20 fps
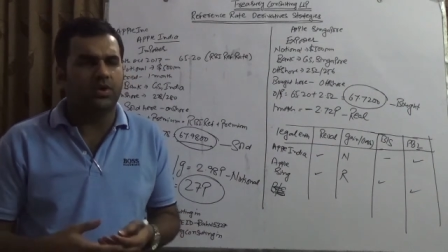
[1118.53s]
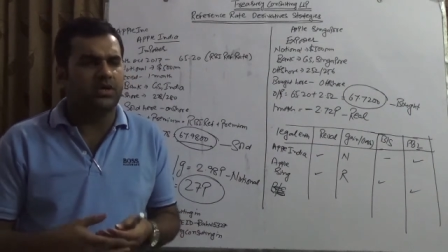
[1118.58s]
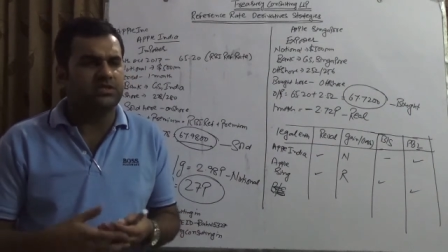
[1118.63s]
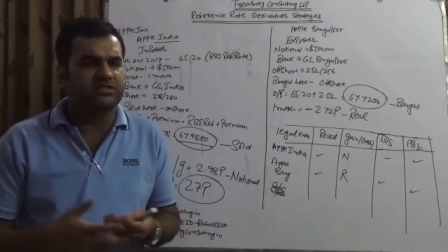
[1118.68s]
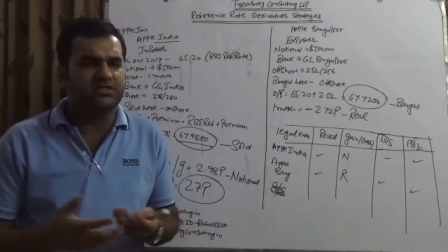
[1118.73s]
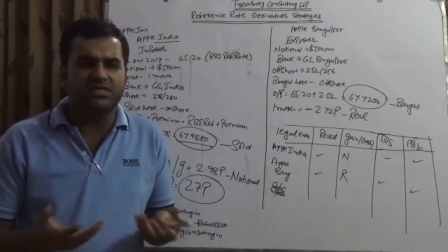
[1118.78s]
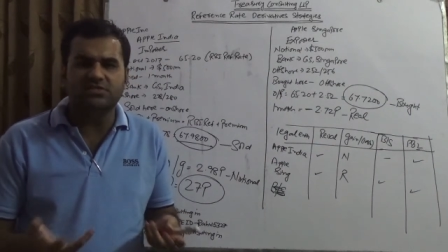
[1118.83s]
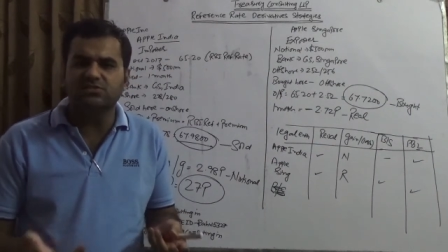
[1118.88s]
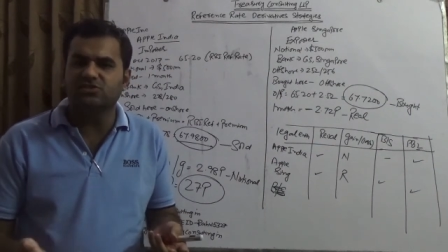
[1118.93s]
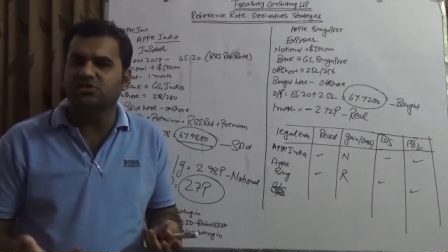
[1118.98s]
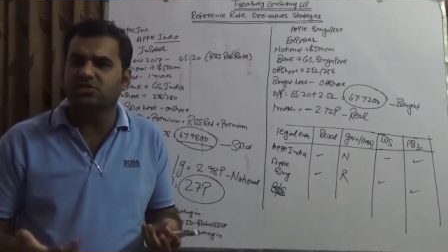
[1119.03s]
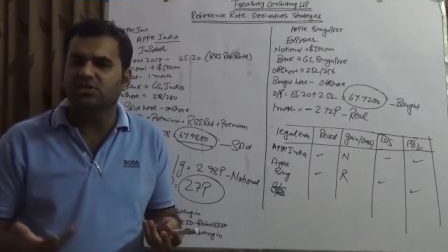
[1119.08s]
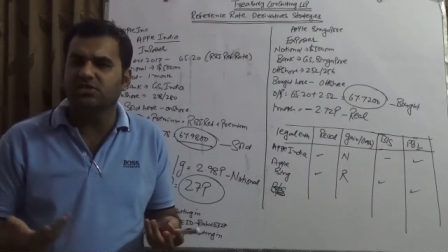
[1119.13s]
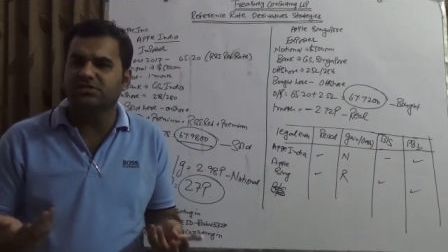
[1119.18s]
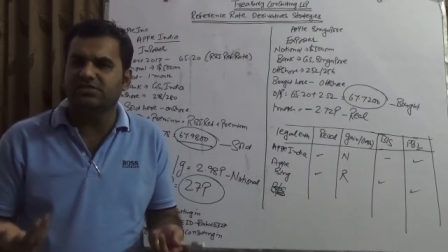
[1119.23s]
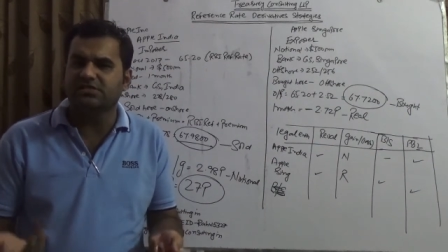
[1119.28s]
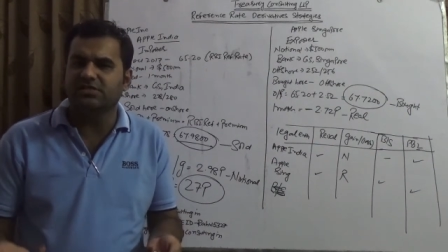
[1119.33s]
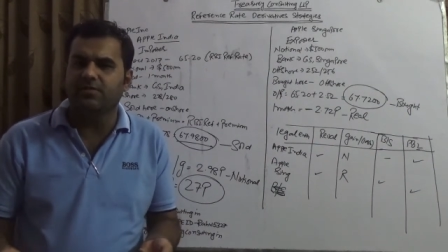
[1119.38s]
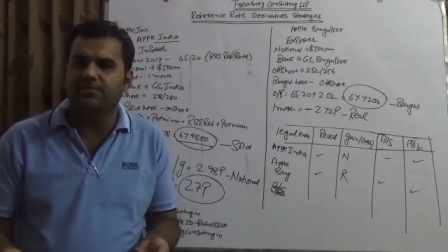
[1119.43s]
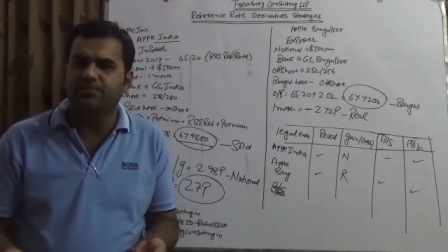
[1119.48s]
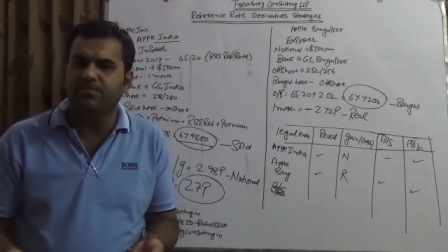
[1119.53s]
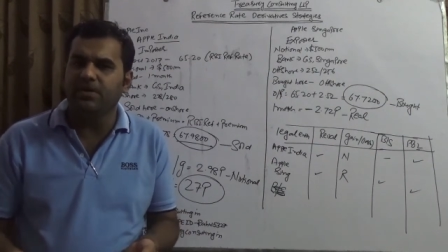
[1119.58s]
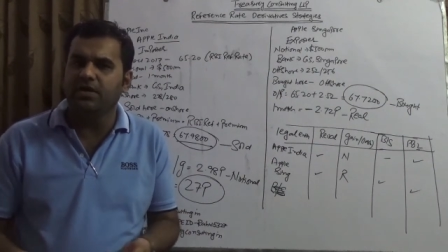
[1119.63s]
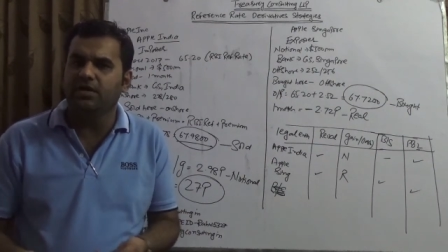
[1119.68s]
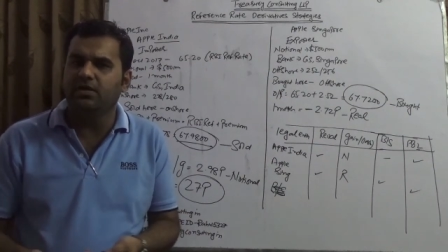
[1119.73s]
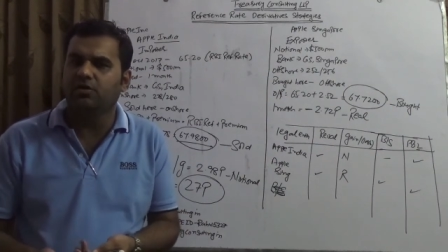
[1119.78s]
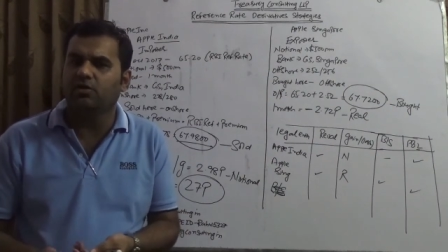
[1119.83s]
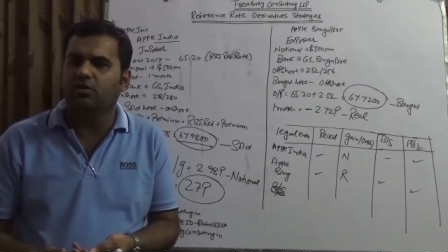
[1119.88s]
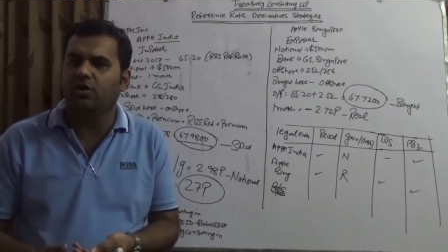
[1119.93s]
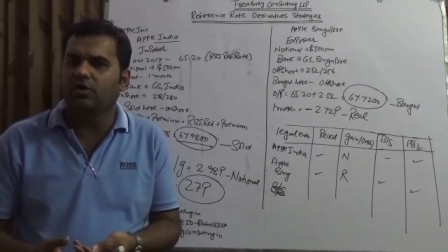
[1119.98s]
Accenture,
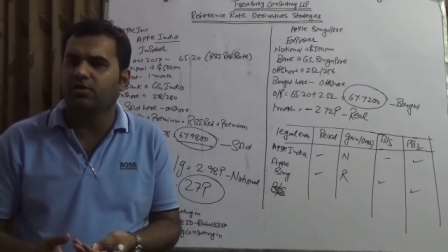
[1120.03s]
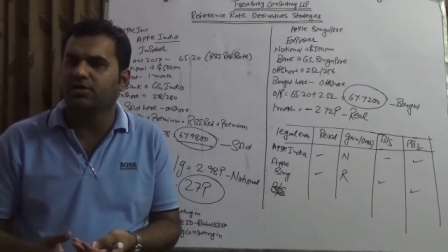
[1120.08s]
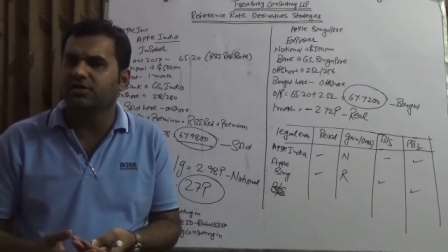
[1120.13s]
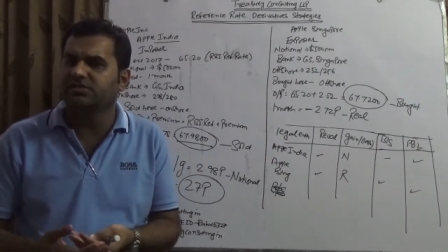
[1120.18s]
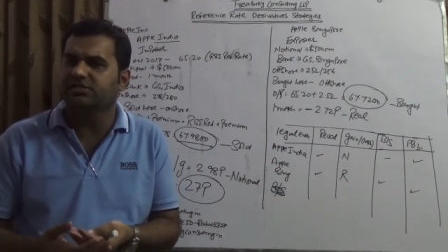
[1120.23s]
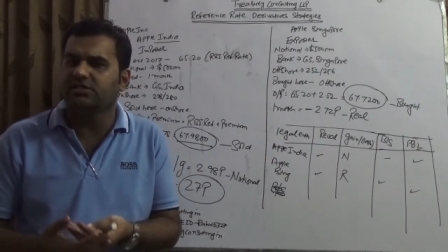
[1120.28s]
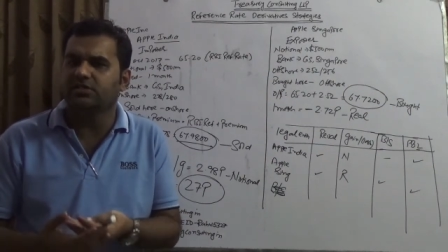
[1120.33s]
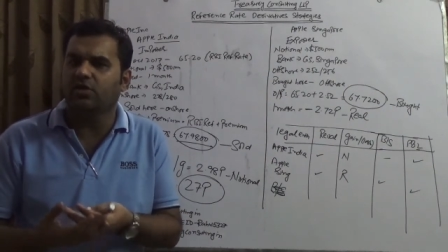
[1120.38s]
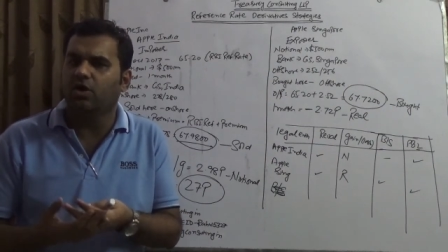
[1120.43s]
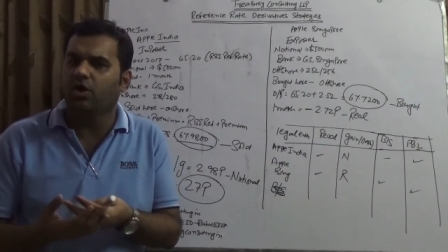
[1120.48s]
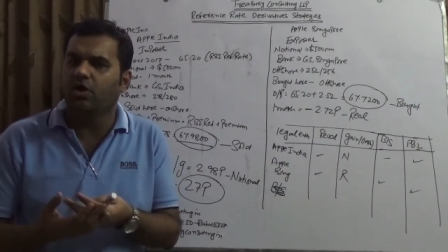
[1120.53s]
Sapient, Cognizant,